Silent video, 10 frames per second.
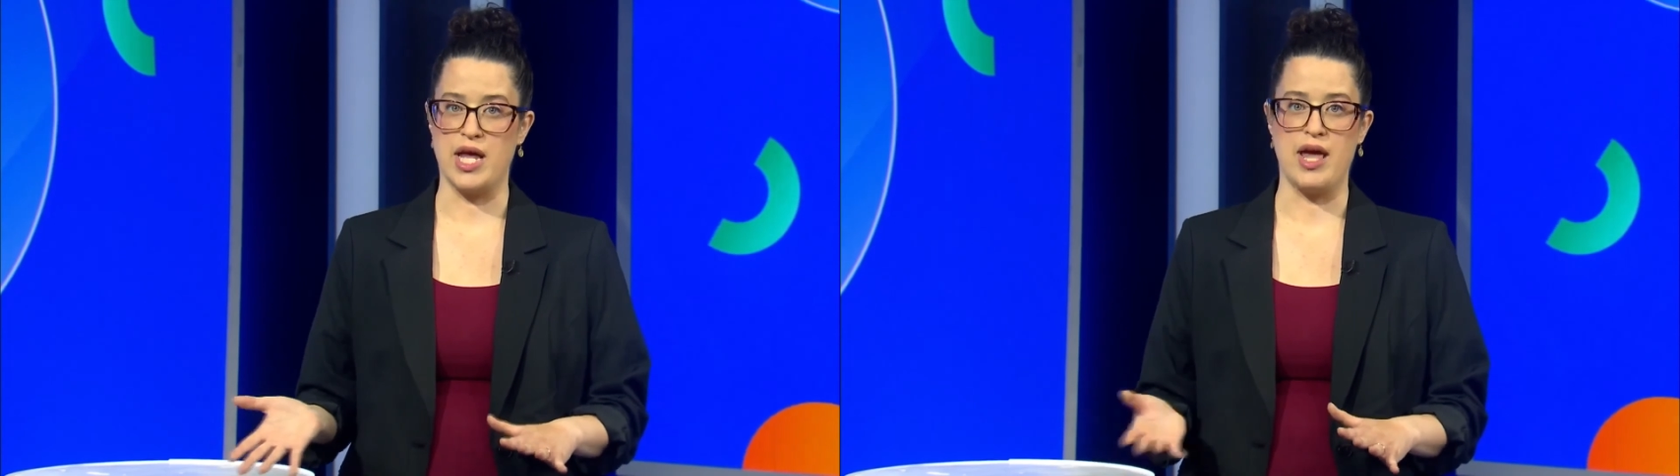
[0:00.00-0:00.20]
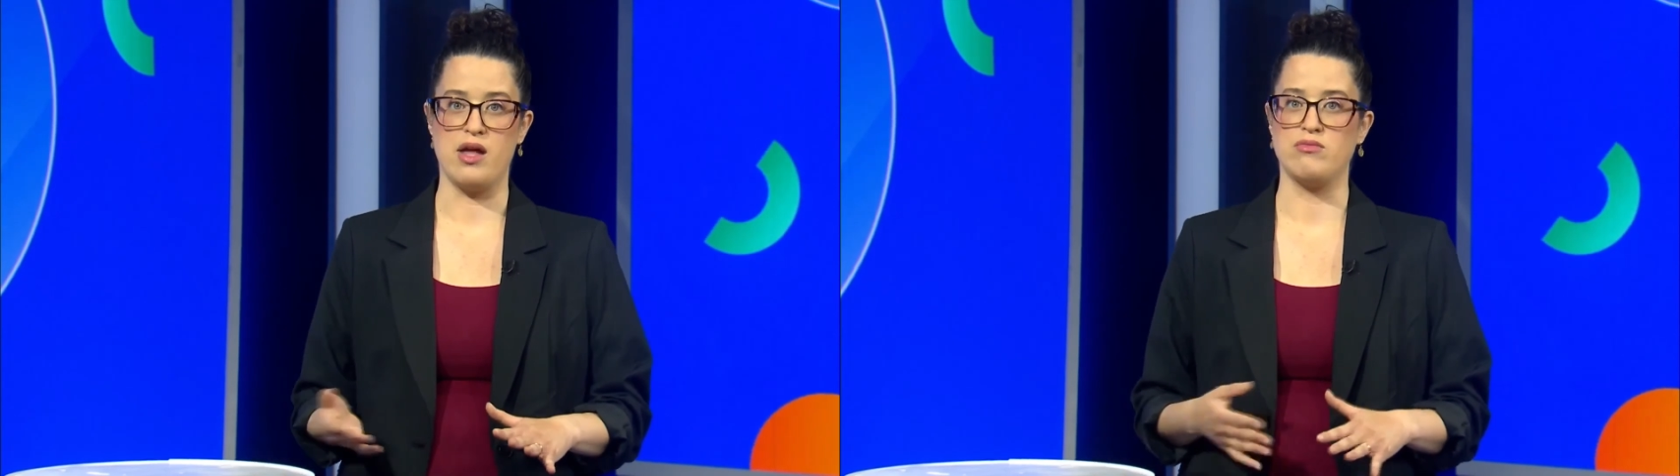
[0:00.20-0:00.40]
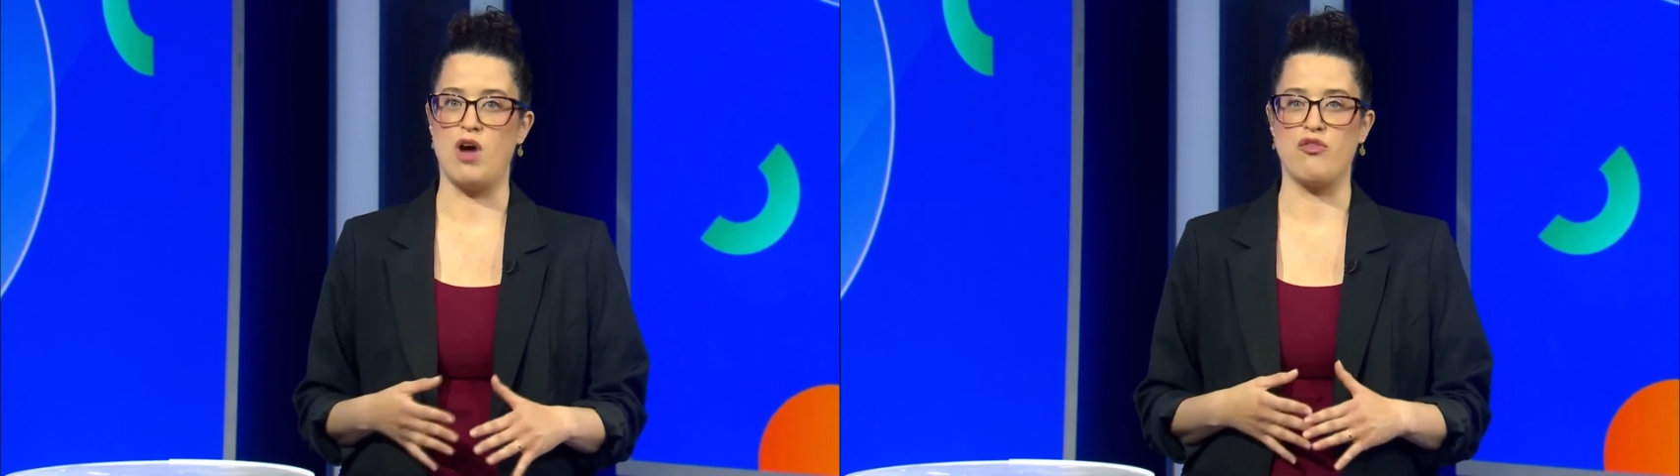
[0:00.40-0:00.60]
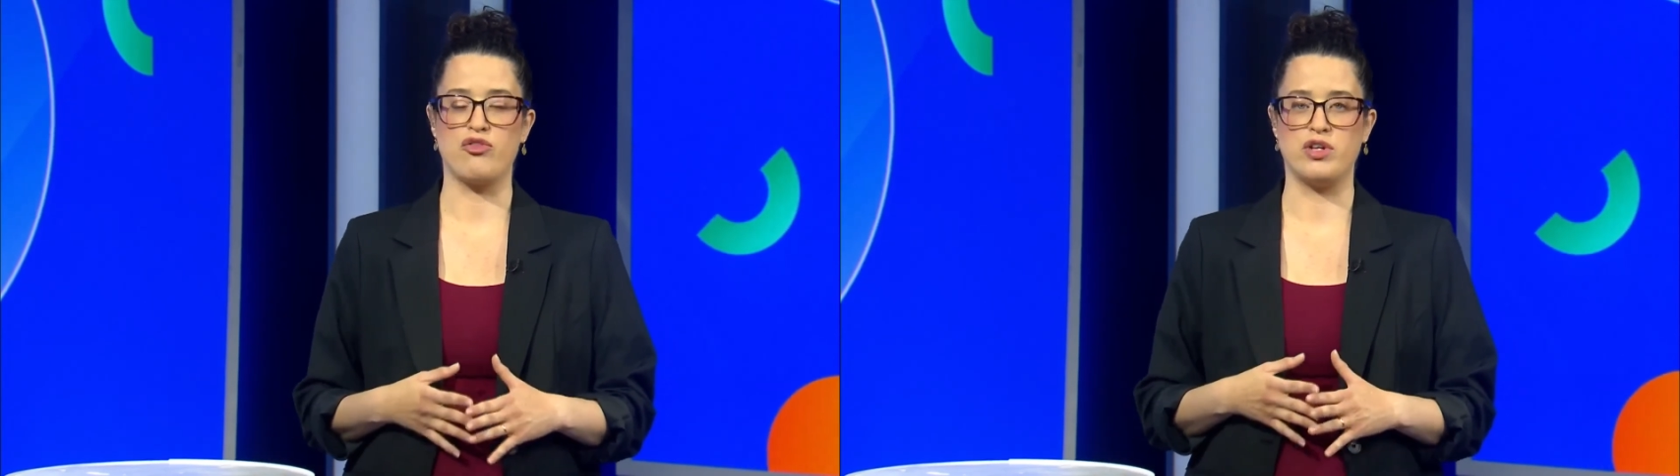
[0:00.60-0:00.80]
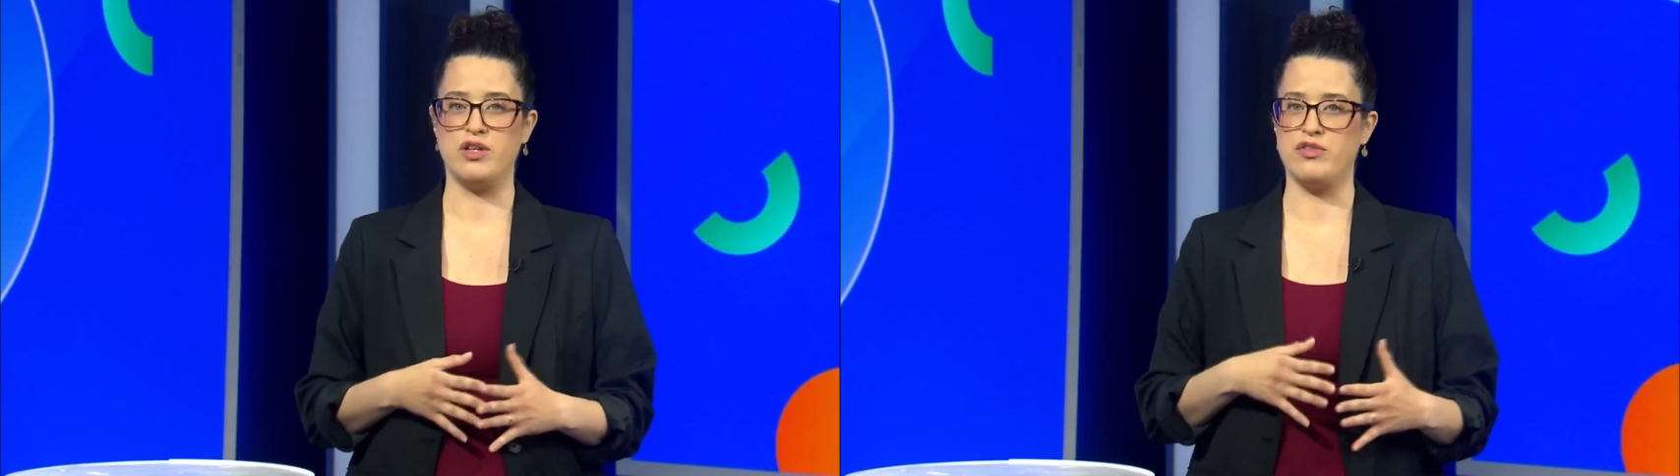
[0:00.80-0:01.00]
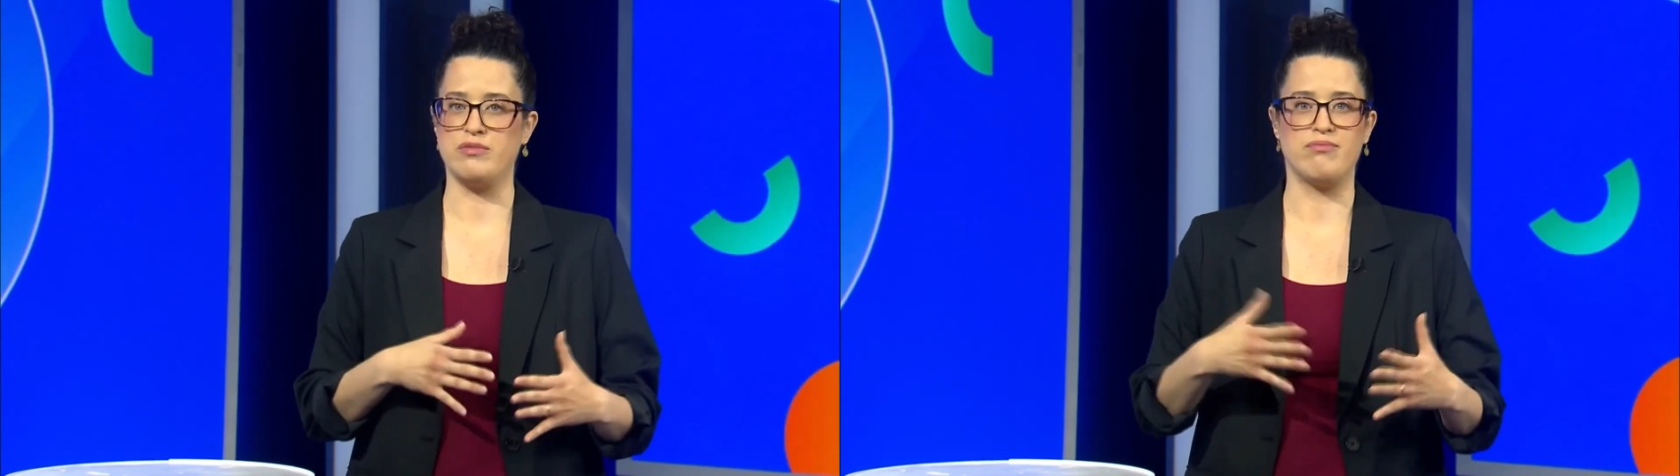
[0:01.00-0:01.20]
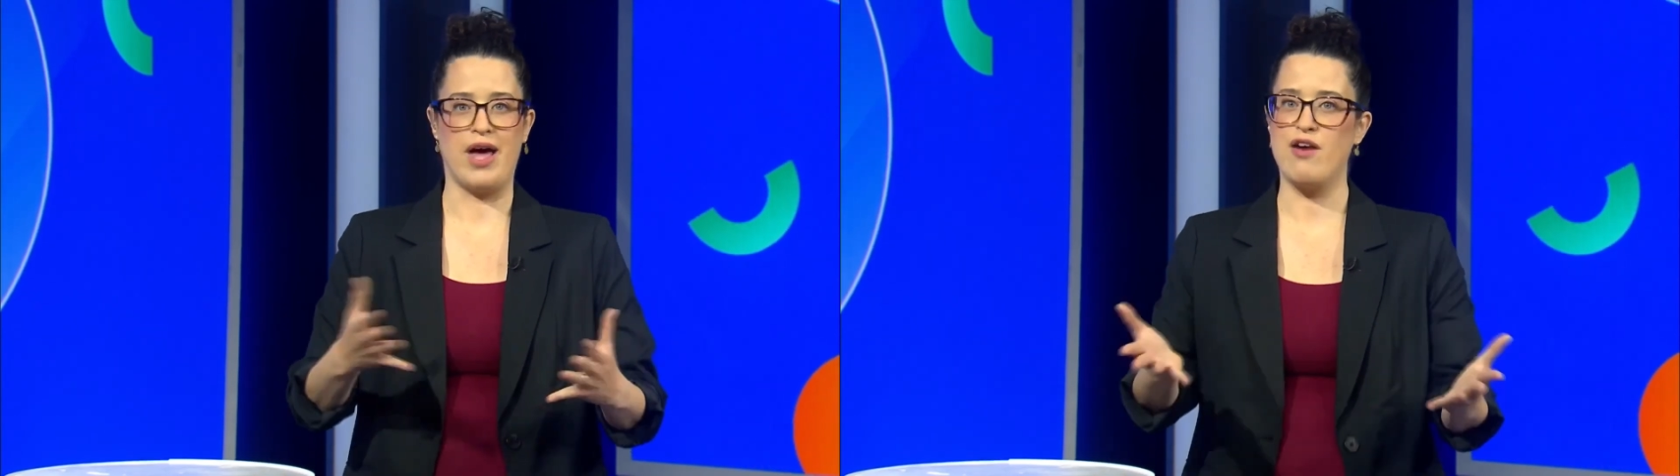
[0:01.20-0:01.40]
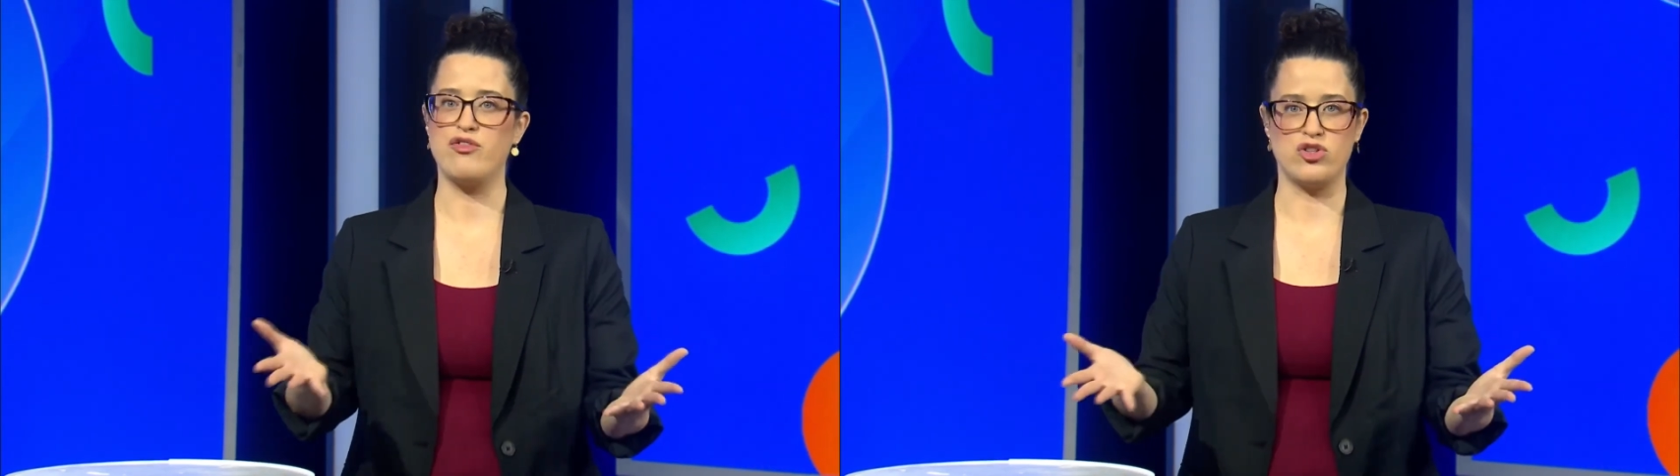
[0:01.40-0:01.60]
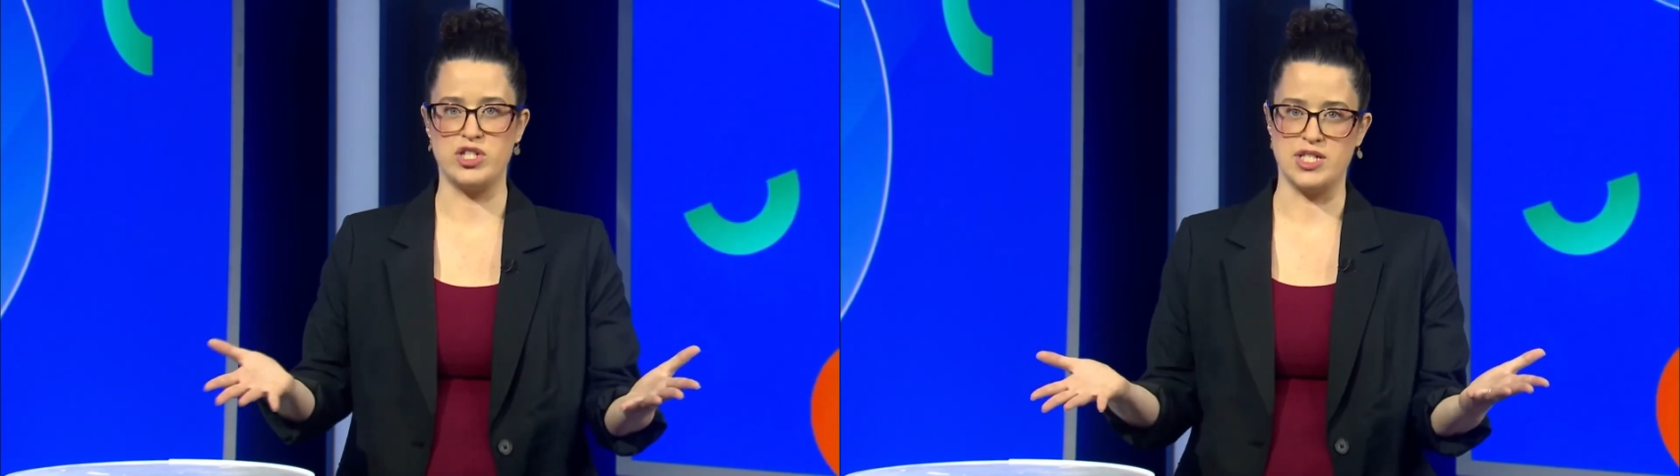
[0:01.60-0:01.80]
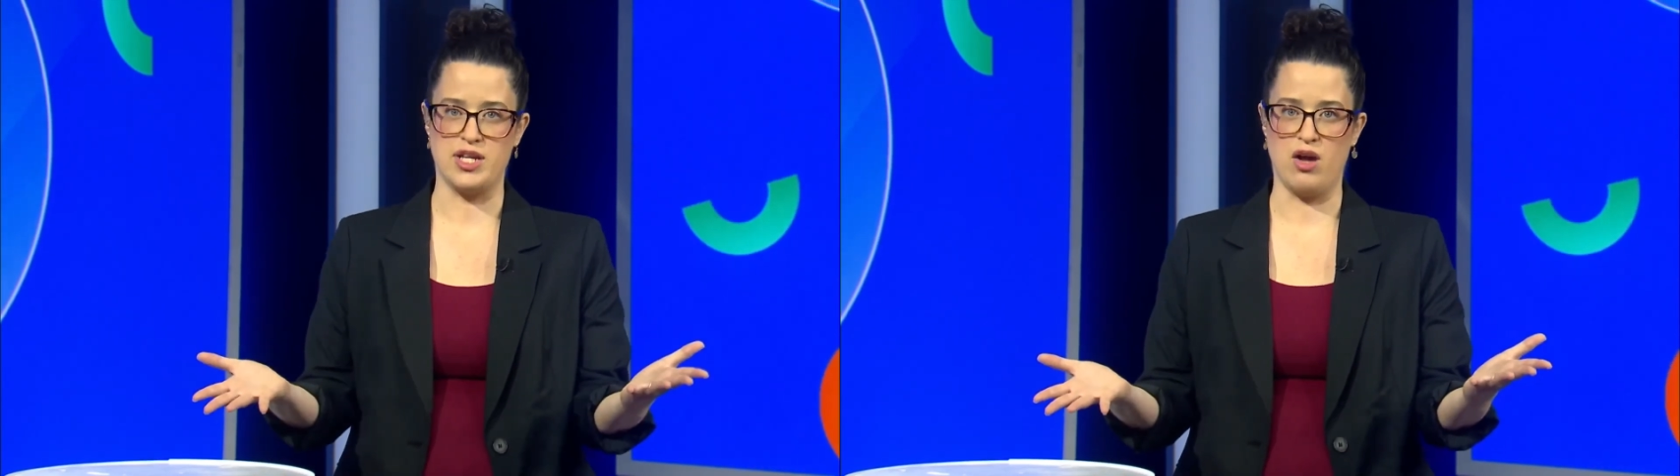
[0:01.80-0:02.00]
and offer even heavier
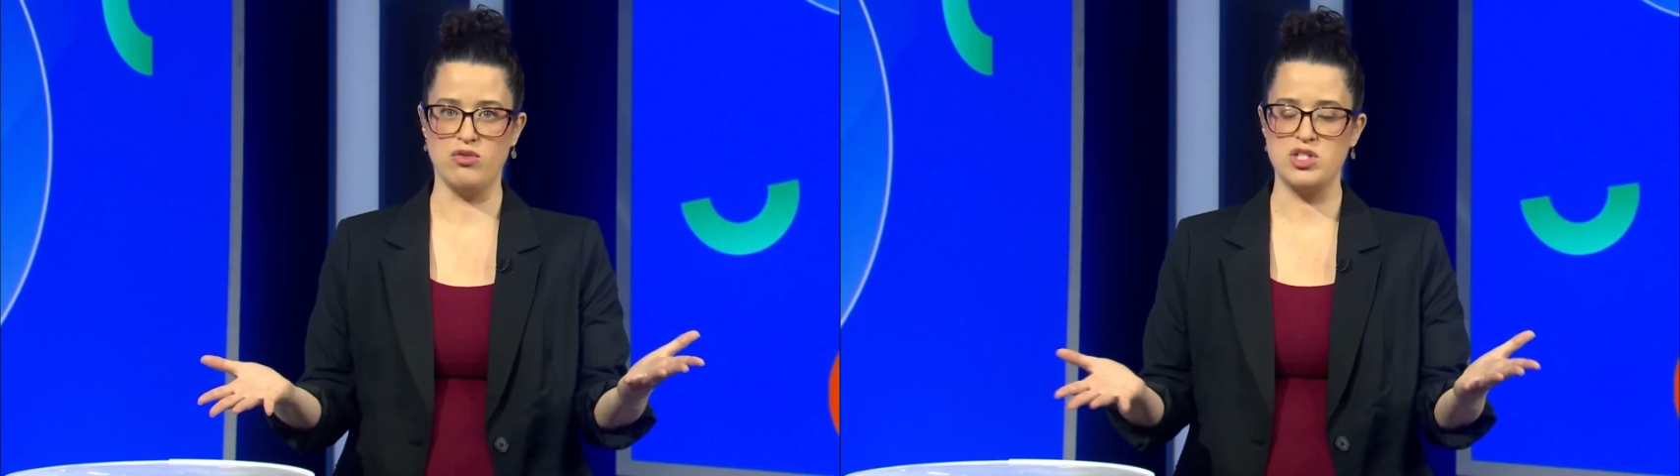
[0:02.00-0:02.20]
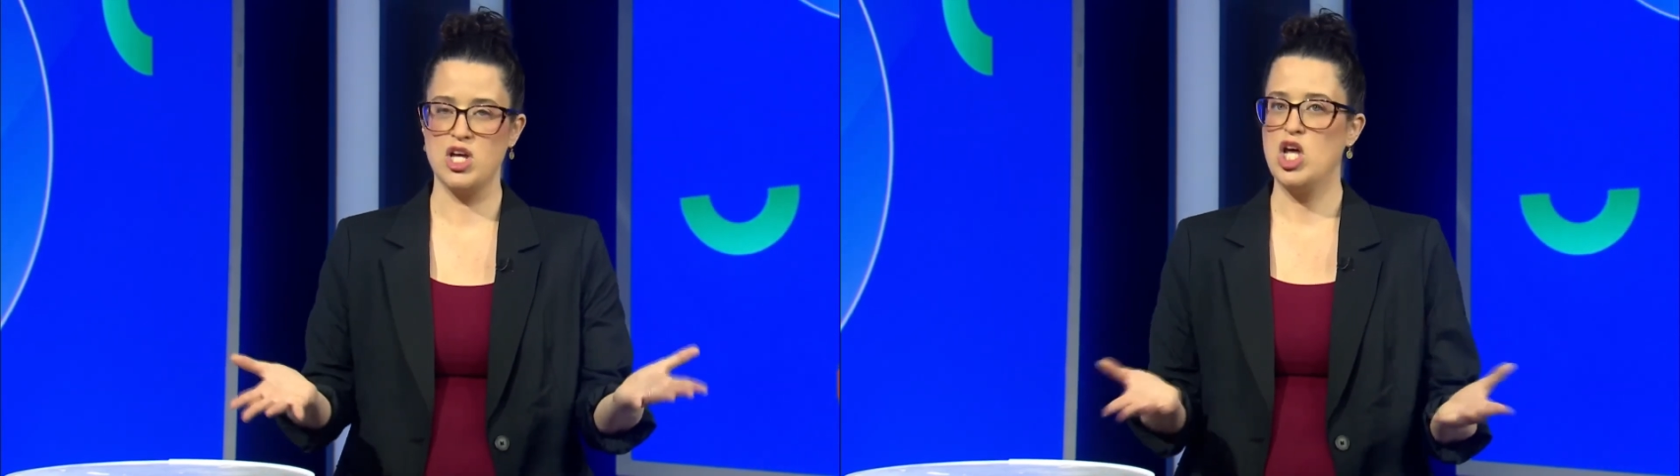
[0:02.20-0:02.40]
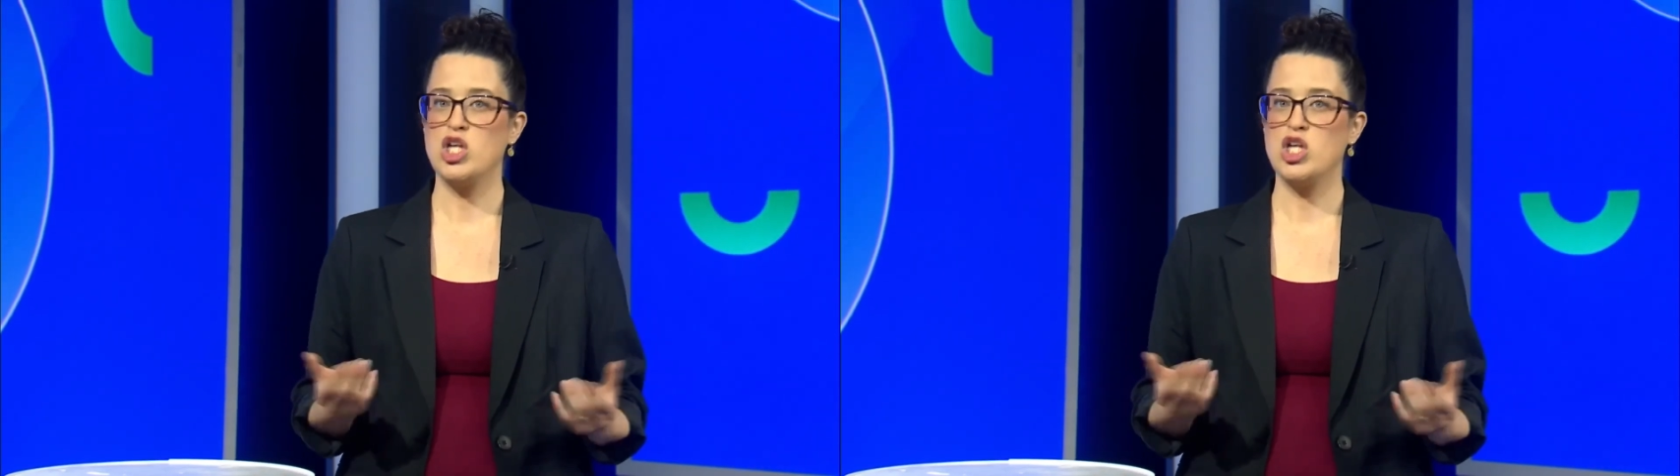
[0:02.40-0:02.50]
discounts